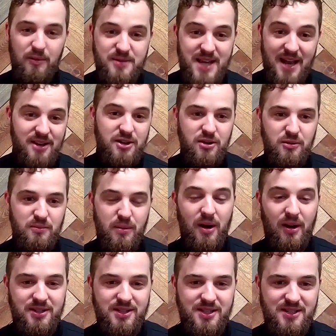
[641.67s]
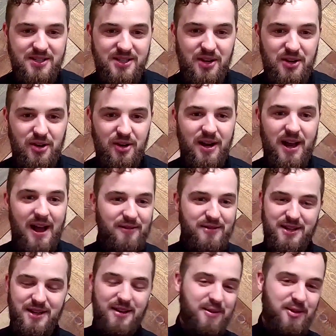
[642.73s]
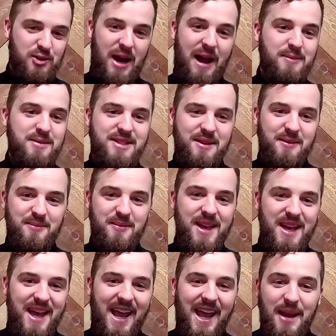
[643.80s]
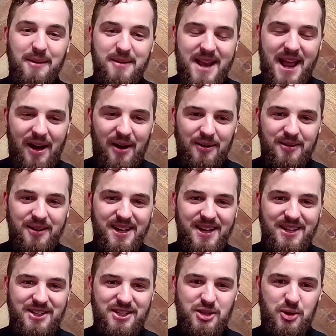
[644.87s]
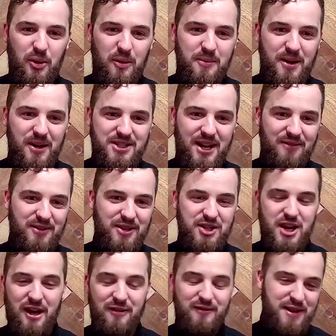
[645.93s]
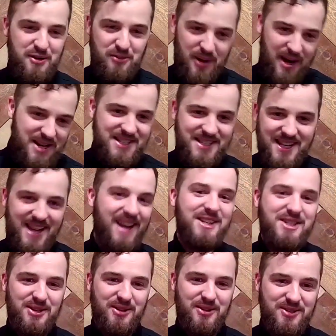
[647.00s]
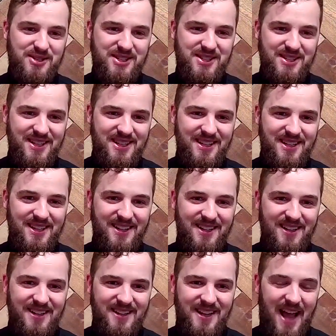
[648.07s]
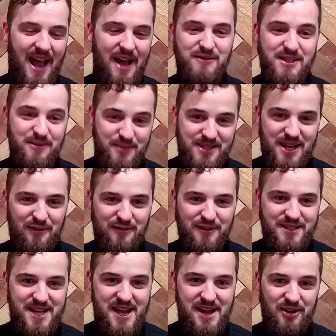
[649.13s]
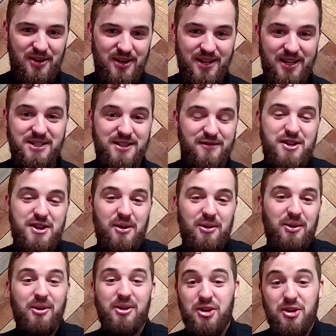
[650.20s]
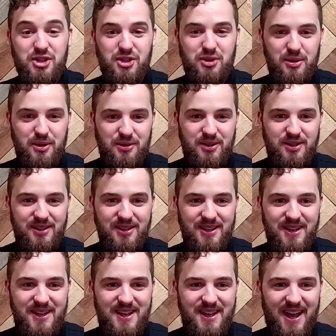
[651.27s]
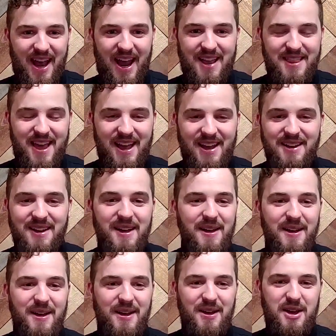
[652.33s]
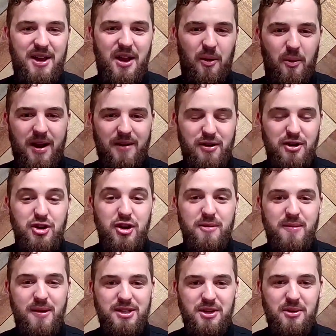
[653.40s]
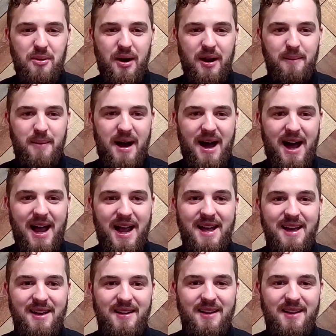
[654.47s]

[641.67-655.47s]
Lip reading: 10 new books. So you're going to have to grab some hand-me-down school books off the shelf, erase the answers, have some self-integrity, because if you don't learn, you're screwed. And then, whatever new books you want to buy,